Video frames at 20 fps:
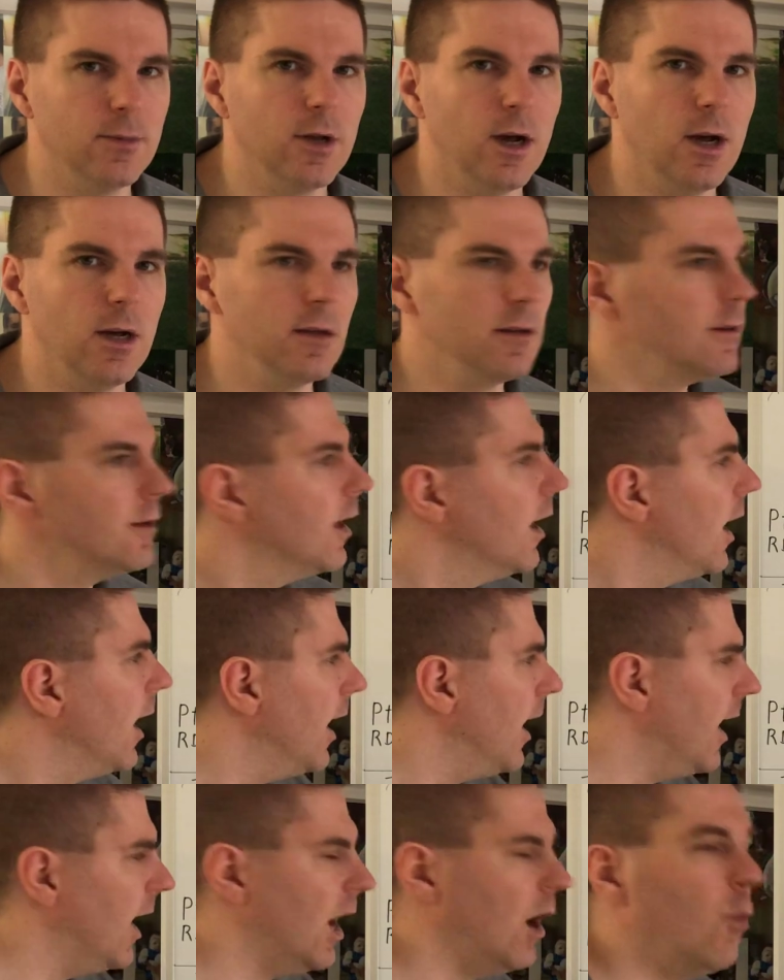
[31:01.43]
does.
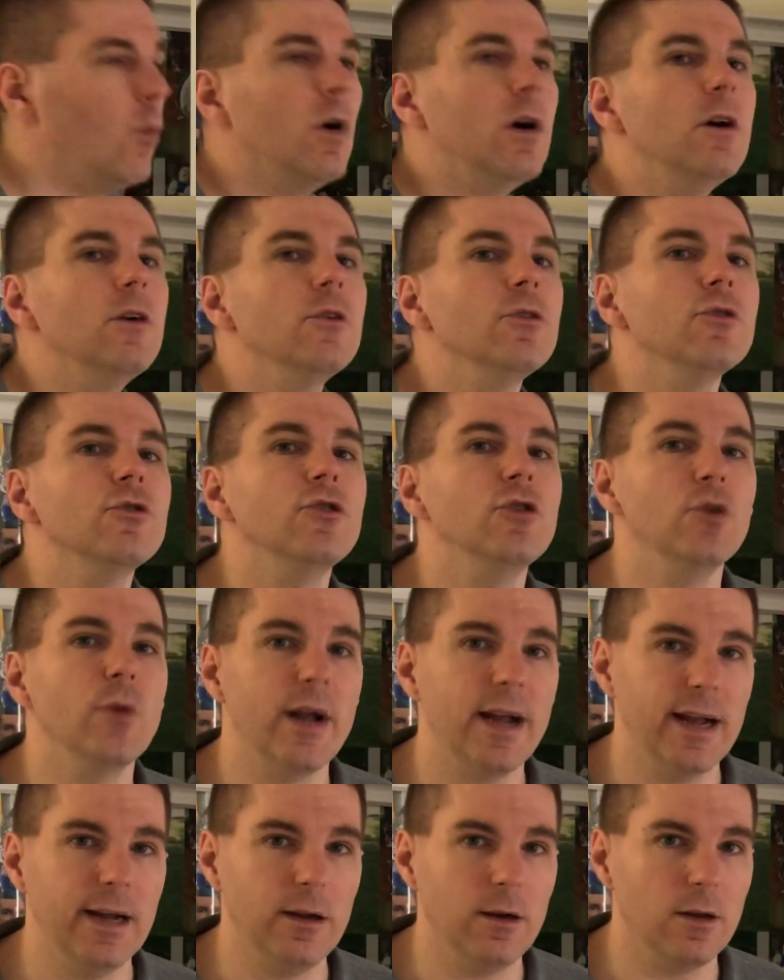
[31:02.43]
How well do you
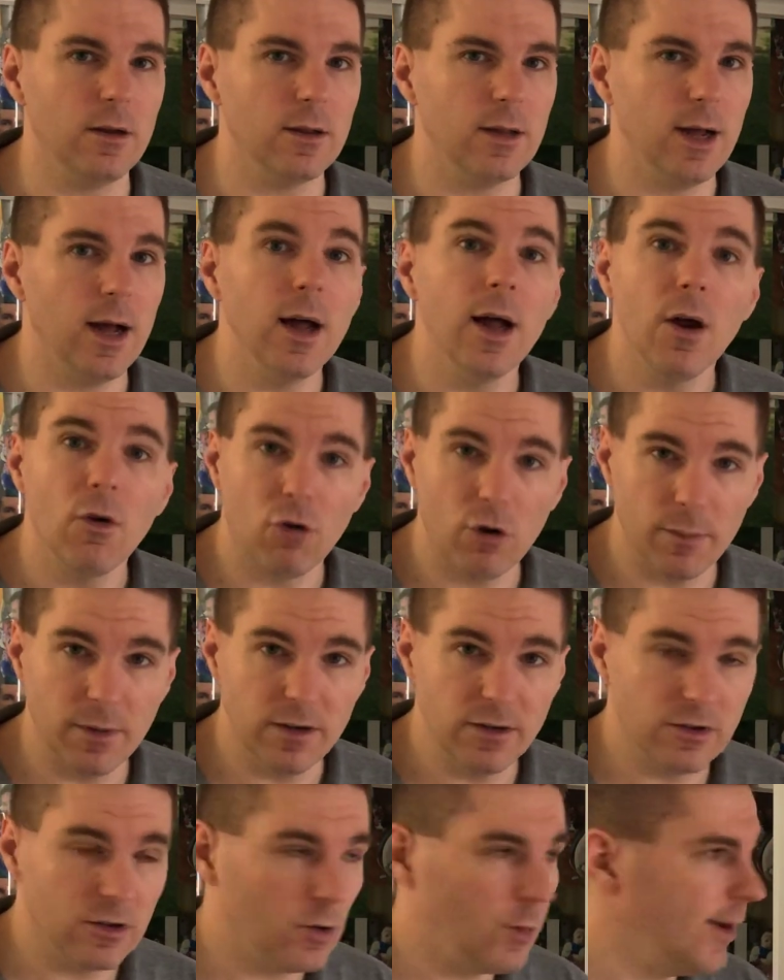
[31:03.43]
handle that
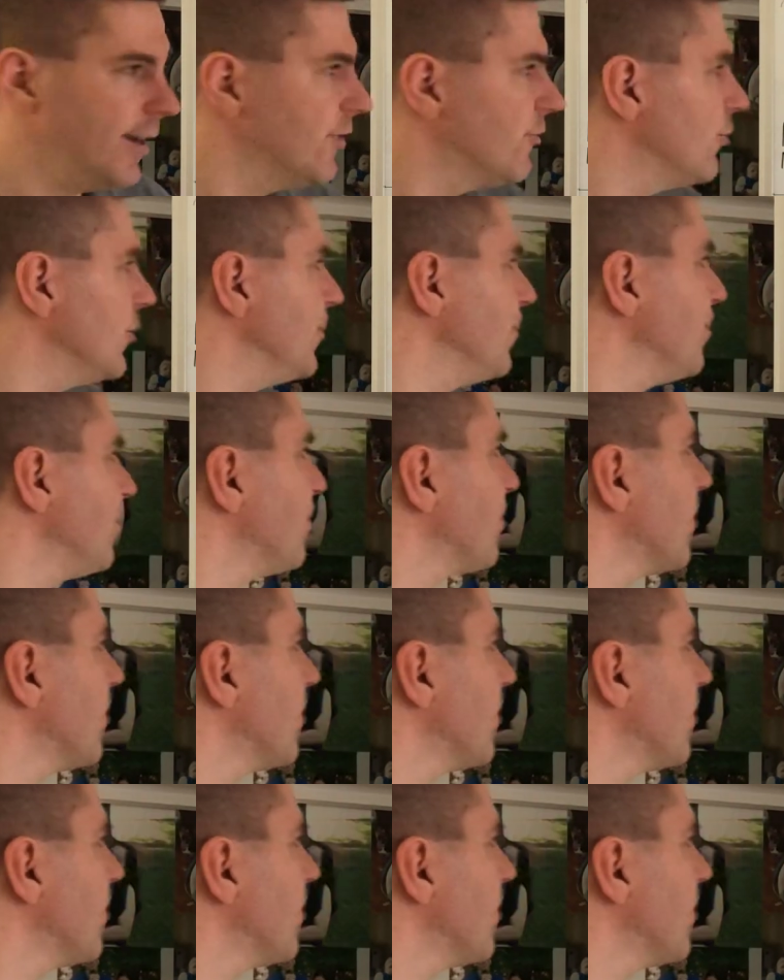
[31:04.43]
remains the question.